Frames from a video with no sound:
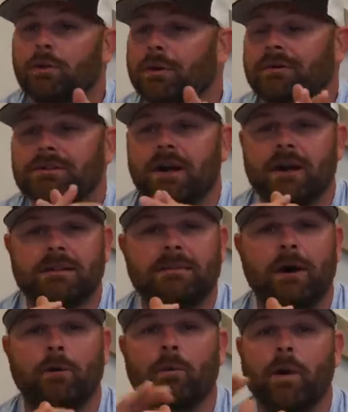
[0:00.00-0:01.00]
We've talked
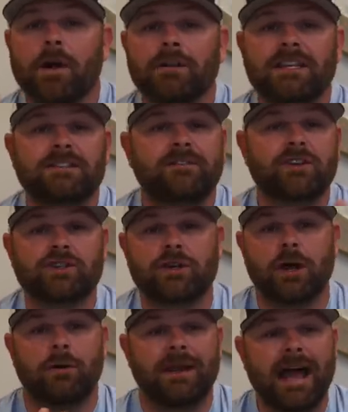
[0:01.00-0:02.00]
about where these fish are
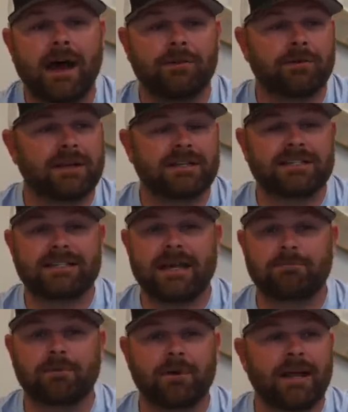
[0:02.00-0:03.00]
going, how they're going to
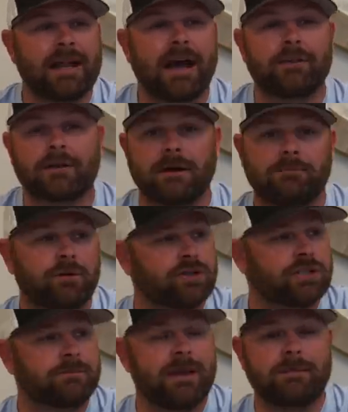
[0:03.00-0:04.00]
separate, how they're going to
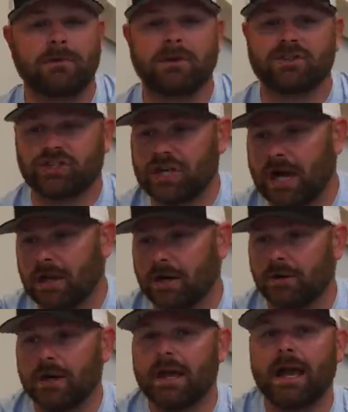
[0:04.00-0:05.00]
push the bait ball
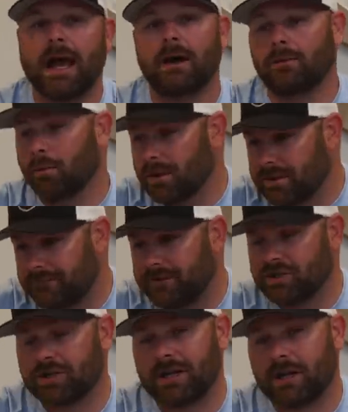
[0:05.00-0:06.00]
shallow, how what the
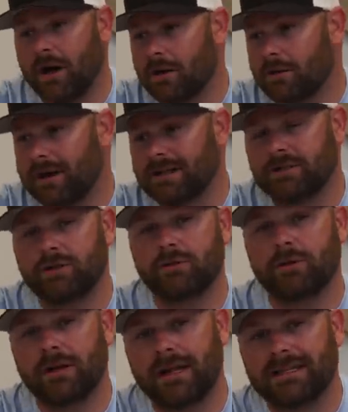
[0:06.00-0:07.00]
fish are going to congregate
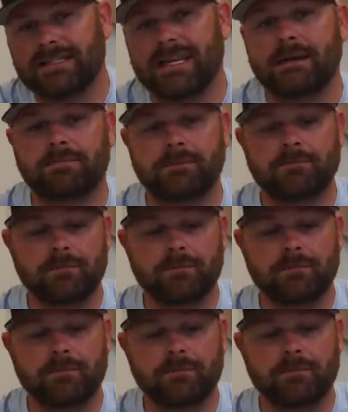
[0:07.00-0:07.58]
to uh, deep.